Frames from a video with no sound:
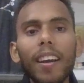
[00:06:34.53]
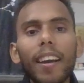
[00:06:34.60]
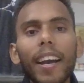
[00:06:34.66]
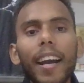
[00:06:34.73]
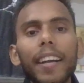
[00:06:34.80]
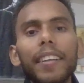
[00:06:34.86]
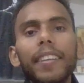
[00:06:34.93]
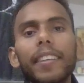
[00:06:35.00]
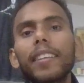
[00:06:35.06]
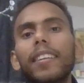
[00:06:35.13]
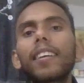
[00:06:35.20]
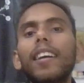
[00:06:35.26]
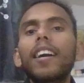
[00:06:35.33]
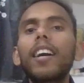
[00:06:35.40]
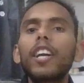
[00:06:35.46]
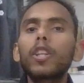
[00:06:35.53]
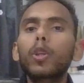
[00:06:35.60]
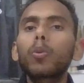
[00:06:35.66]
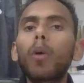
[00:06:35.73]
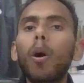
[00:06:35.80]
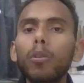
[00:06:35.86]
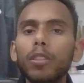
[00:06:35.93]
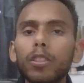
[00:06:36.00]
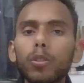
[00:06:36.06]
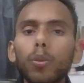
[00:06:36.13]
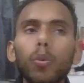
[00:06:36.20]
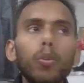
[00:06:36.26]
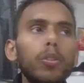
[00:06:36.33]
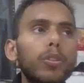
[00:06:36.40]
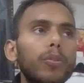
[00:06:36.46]
And throughout this
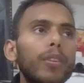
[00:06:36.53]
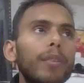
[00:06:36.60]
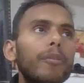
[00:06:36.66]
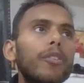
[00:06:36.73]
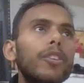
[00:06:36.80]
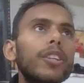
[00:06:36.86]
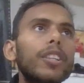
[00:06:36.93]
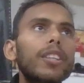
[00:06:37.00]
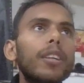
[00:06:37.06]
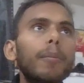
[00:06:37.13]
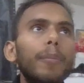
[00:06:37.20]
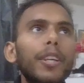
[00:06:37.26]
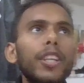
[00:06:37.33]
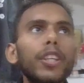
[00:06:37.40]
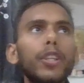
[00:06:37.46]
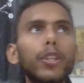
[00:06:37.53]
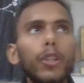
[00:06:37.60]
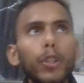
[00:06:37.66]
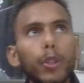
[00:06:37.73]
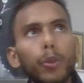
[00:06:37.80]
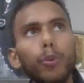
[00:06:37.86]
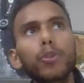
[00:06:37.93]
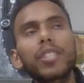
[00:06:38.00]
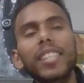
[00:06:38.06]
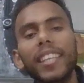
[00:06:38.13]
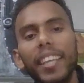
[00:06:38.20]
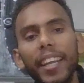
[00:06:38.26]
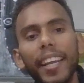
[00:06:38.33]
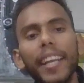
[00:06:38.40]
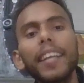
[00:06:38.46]
course we would be
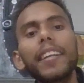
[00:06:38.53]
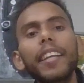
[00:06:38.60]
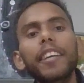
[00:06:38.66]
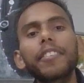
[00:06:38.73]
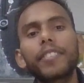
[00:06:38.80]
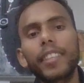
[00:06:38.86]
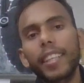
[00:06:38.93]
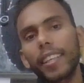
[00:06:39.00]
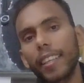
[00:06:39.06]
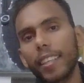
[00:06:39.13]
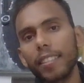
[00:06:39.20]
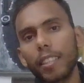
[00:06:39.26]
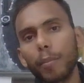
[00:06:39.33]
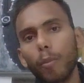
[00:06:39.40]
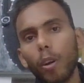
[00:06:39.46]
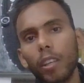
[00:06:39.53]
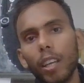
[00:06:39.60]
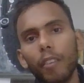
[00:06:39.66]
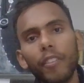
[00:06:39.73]
using in-depth regression model.